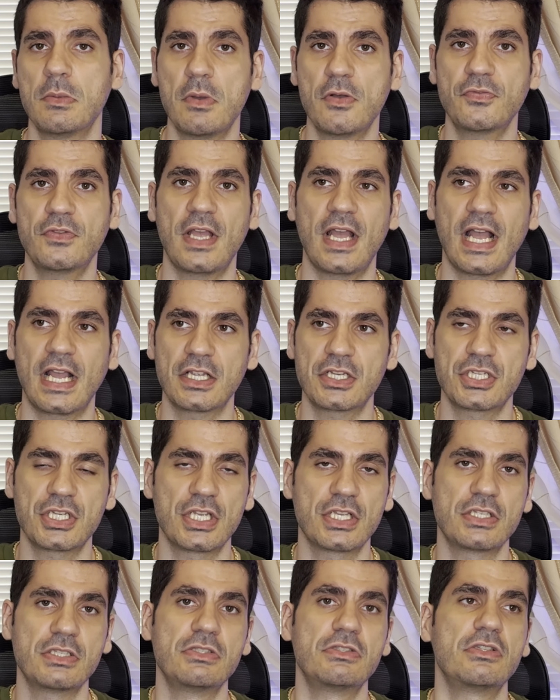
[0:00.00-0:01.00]
of the
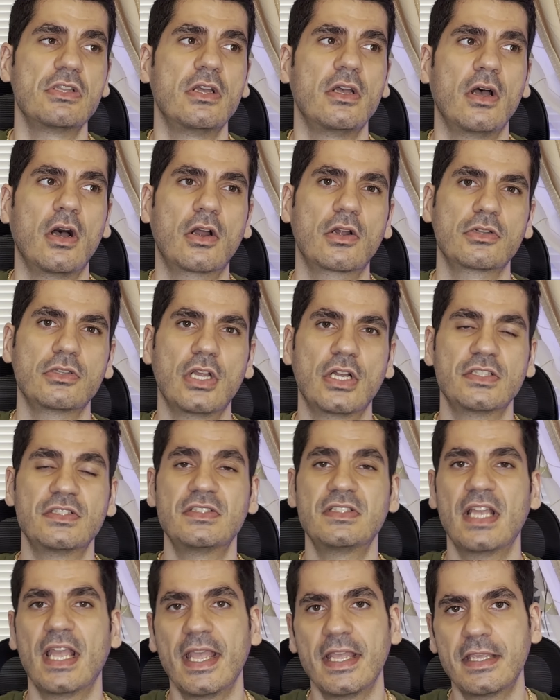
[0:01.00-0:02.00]
actions are not
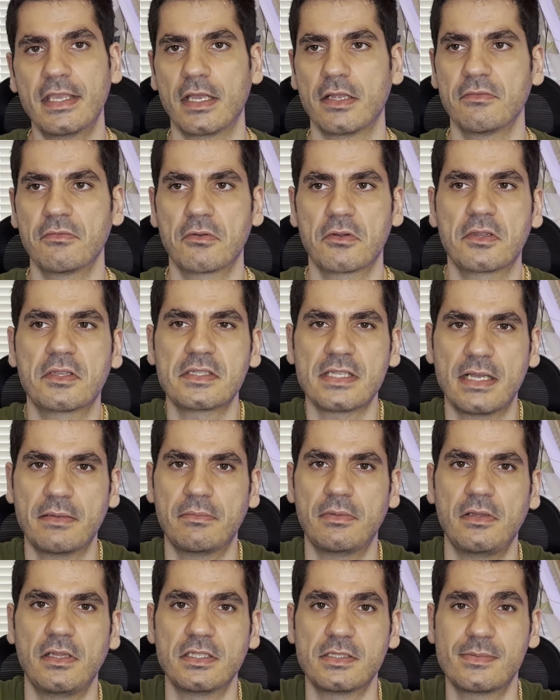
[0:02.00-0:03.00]
taken, for
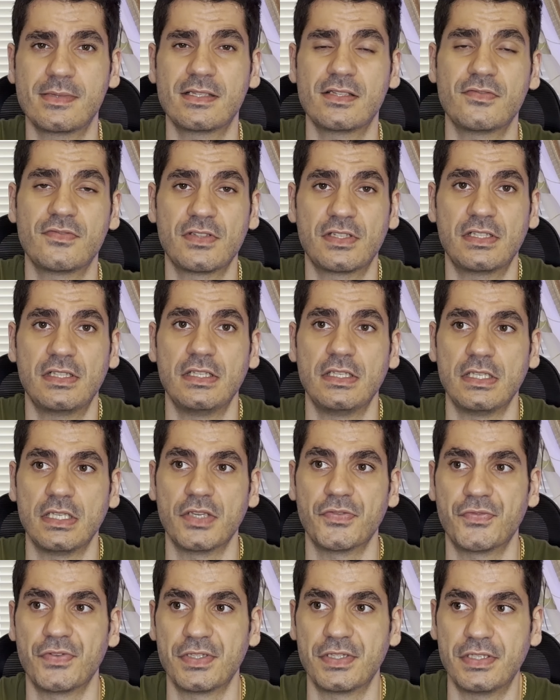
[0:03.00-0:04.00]
example, specifically
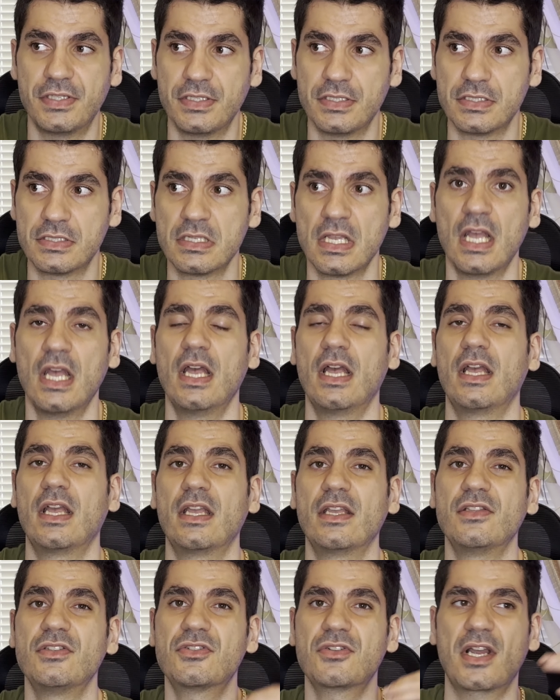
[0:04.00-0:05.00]
if it is
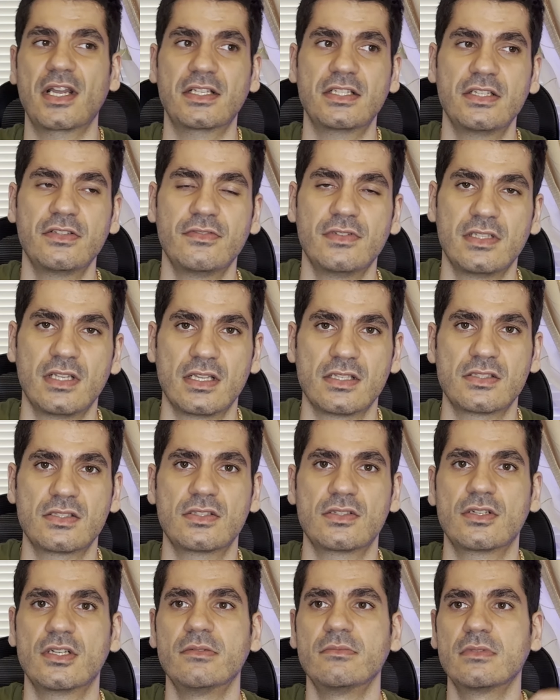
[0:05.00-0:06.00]
interacting with a
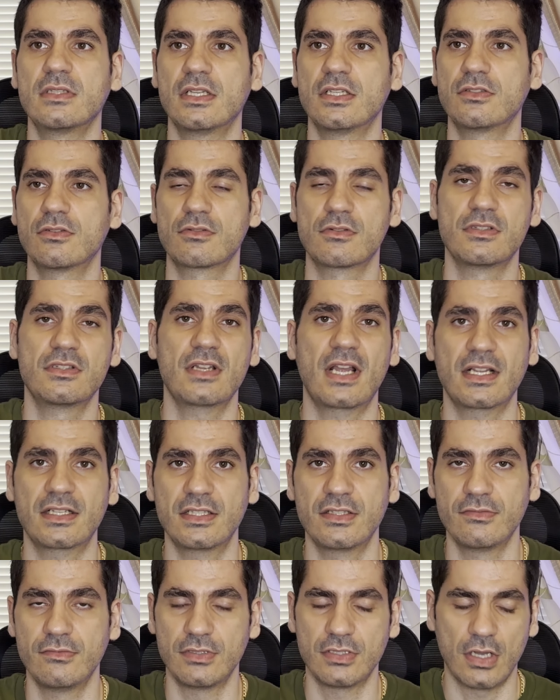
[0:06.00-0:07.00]
Streamlit or
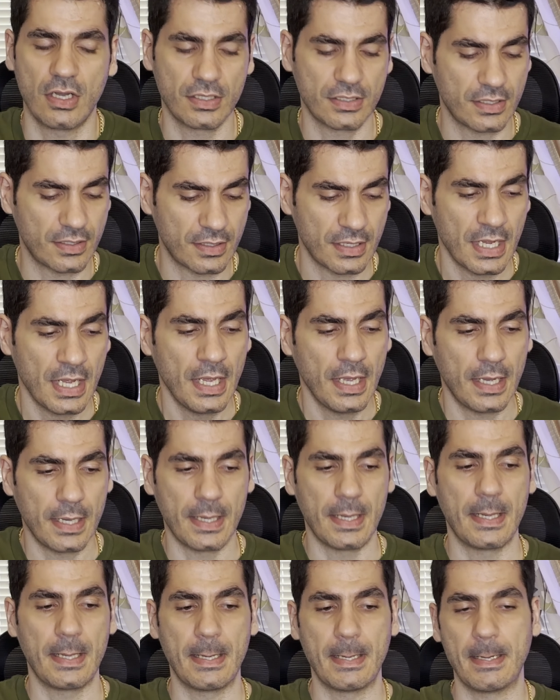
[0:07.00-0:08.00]
interacting with other
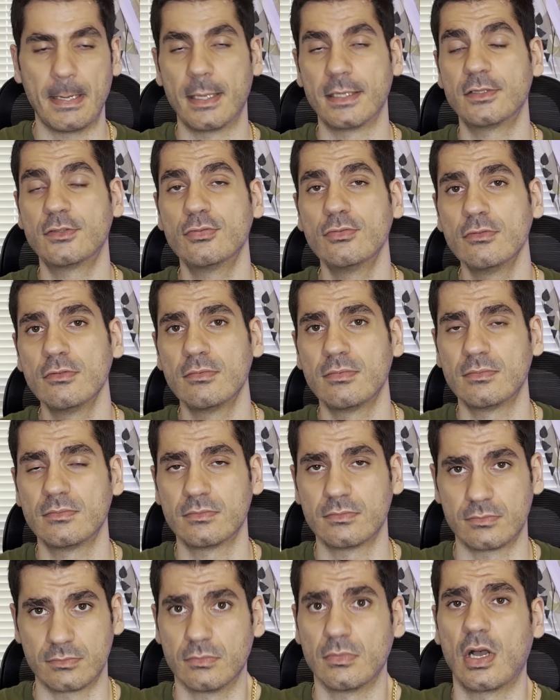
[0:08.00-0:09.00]

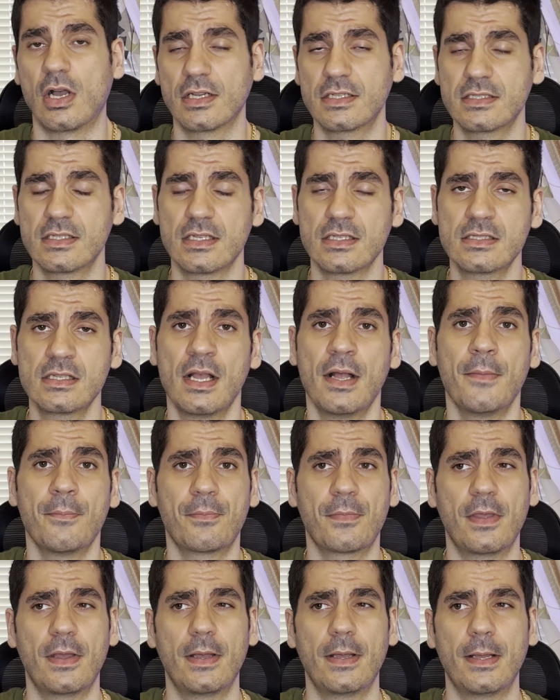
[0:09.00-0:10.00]
toolboxes,
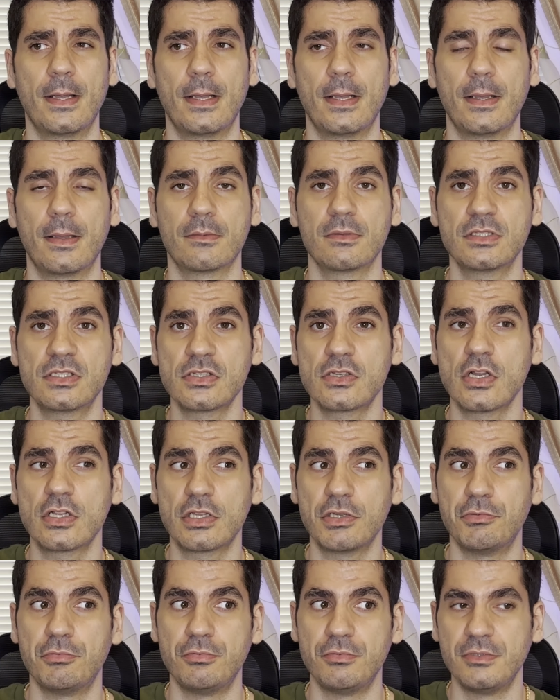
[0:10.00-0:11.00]
is it
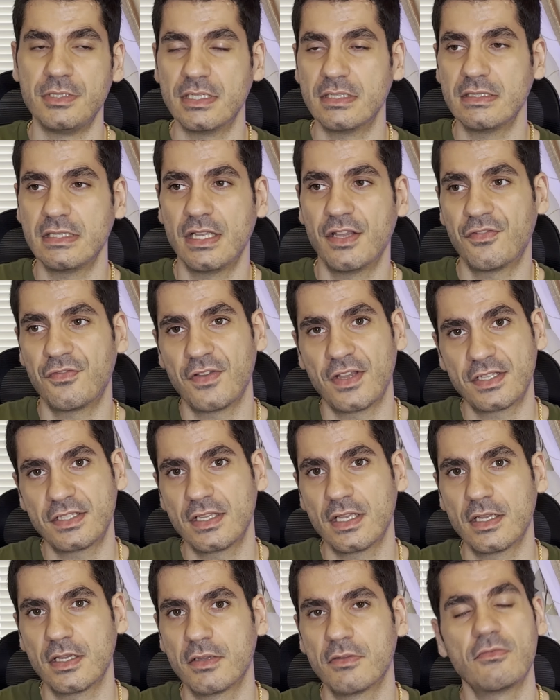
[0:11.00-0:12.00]
gonna really affect
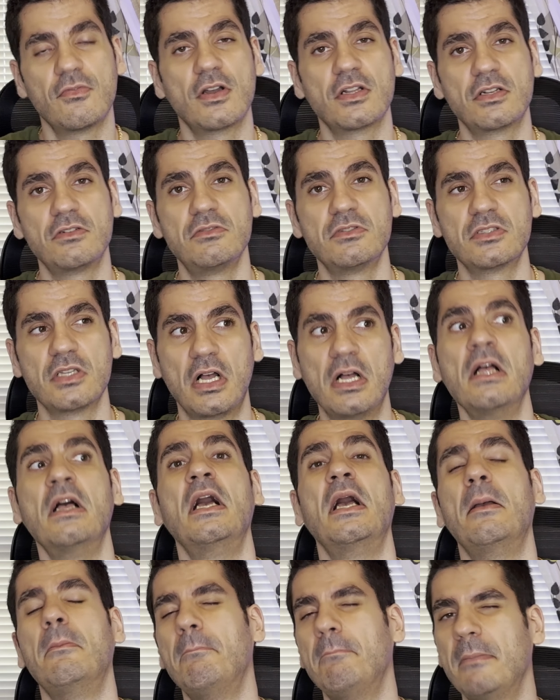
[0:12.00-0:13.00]
the final result?
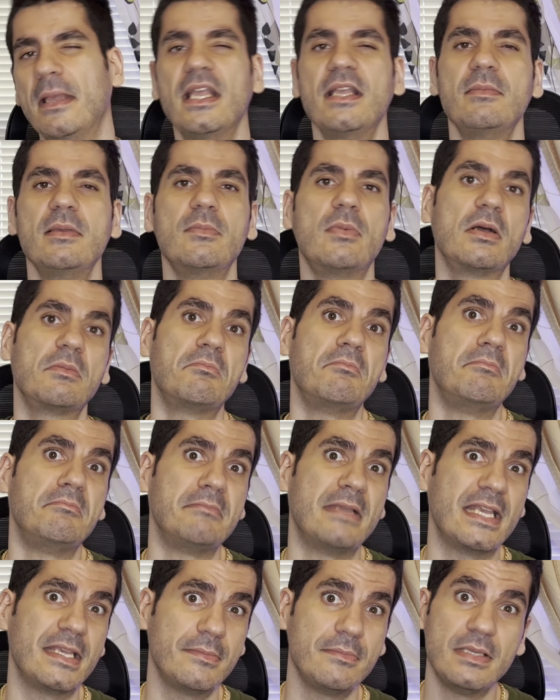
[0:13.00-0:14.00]
Maybe, but
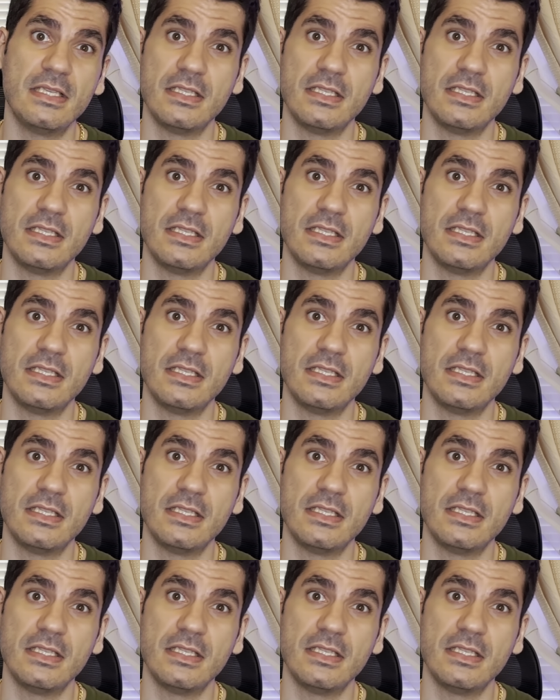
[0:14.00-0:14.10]
maybe